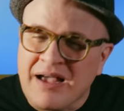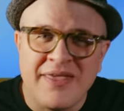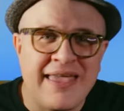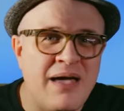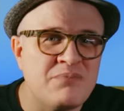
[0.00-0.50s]
I
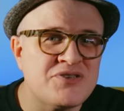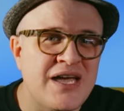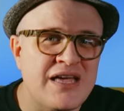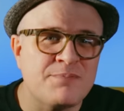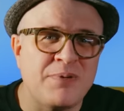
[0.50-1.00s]
think
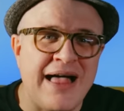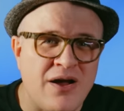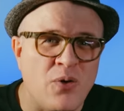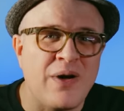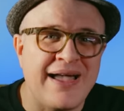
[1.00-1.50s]
MJ's
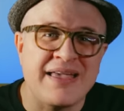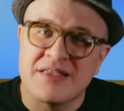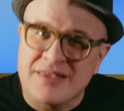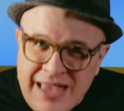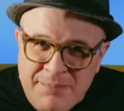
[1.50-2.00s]
Black or White
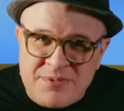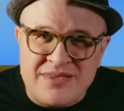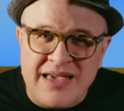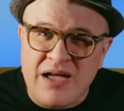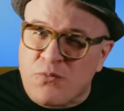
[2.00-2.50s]
could step
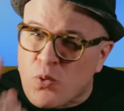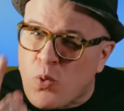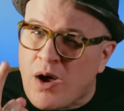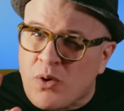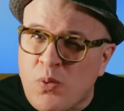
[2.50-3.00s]
aside for
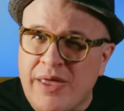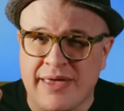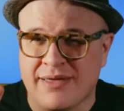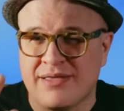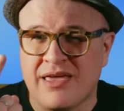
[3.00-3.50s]
one
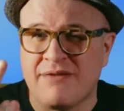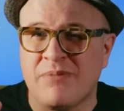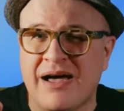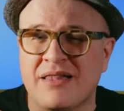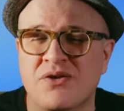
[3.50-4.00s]
week to give
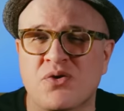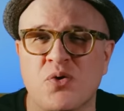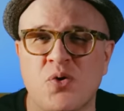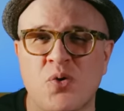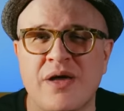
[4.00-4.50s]
Motley
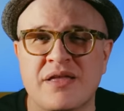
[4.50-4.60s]
Crue